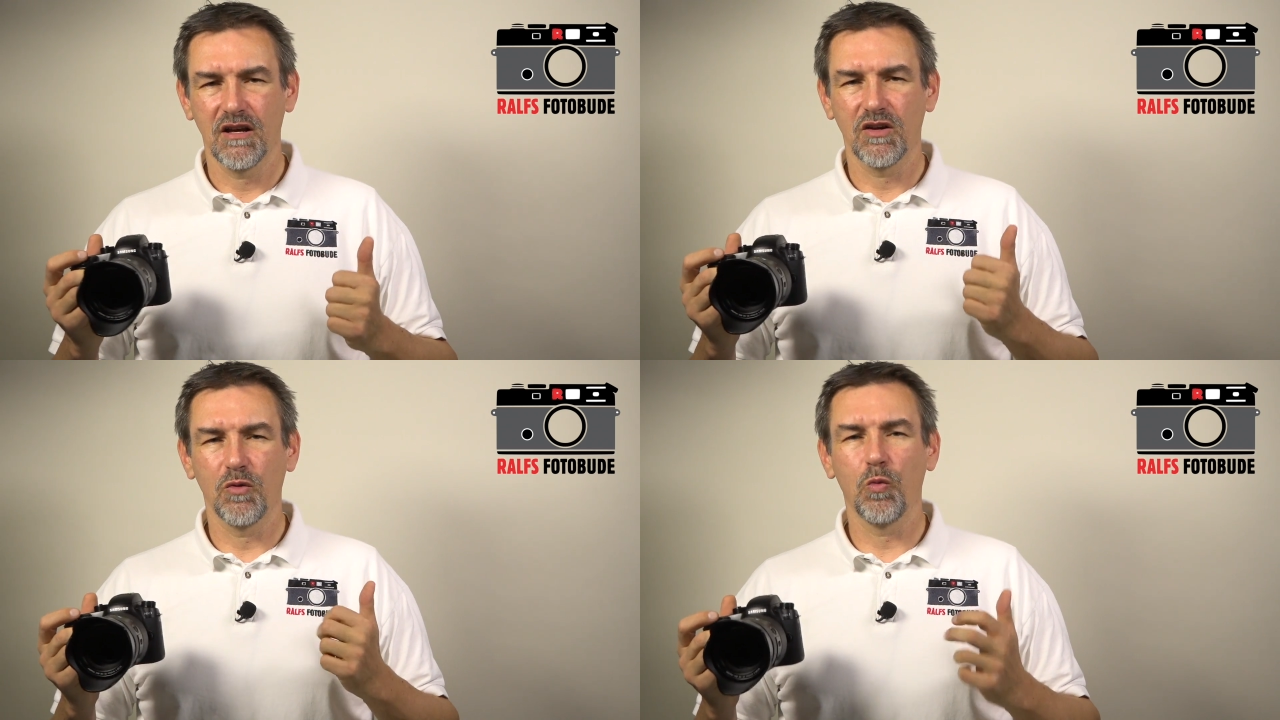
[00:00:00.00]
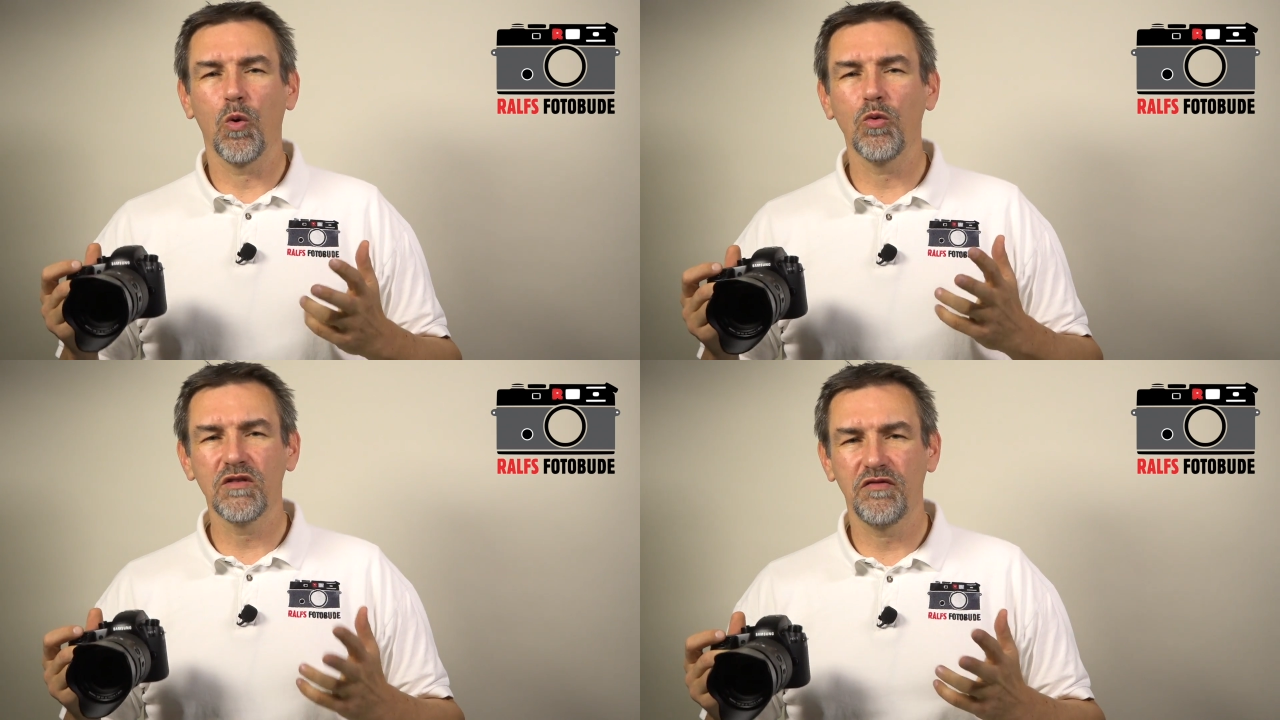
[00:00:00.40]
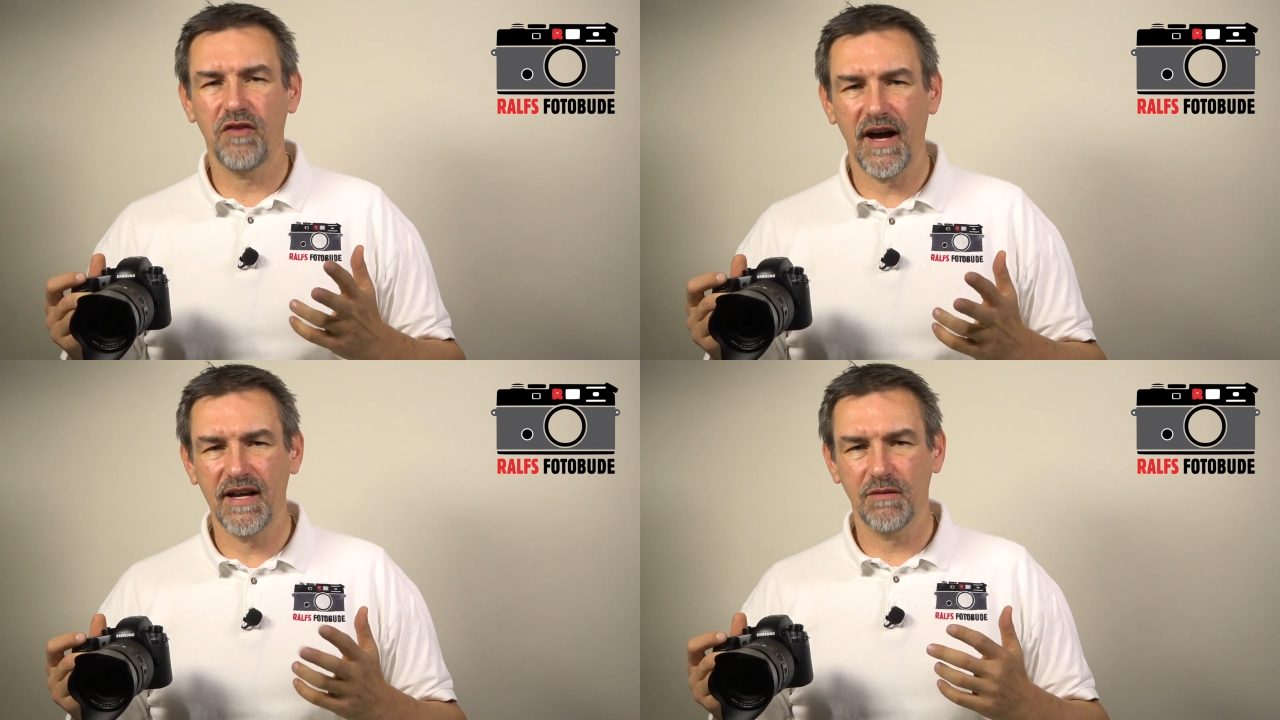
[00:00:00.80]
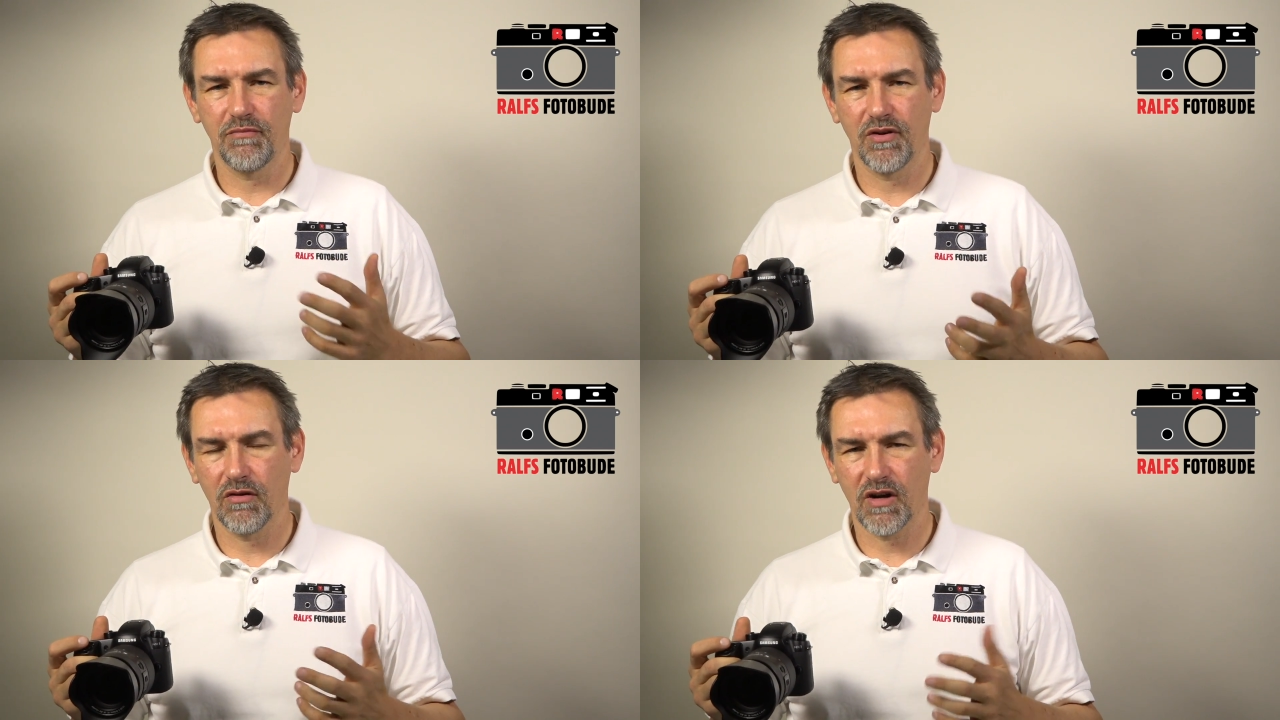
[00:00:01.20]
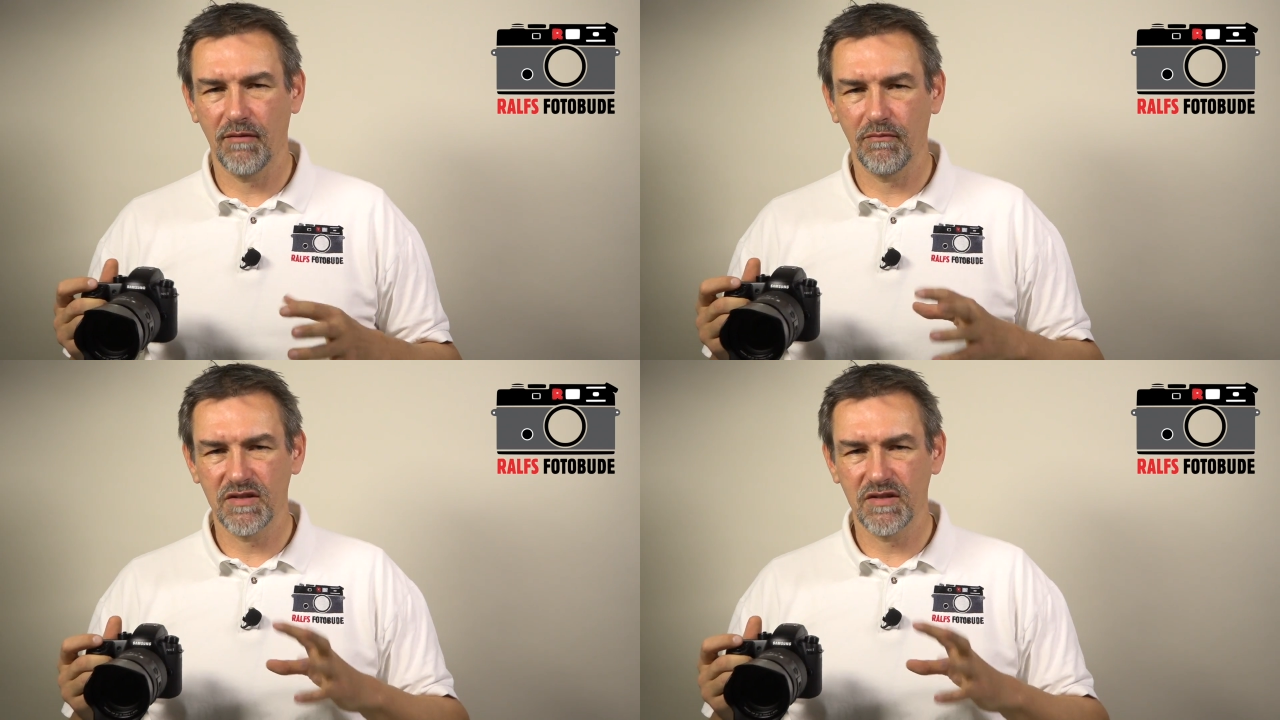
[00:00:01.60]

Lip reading: you won't find a program.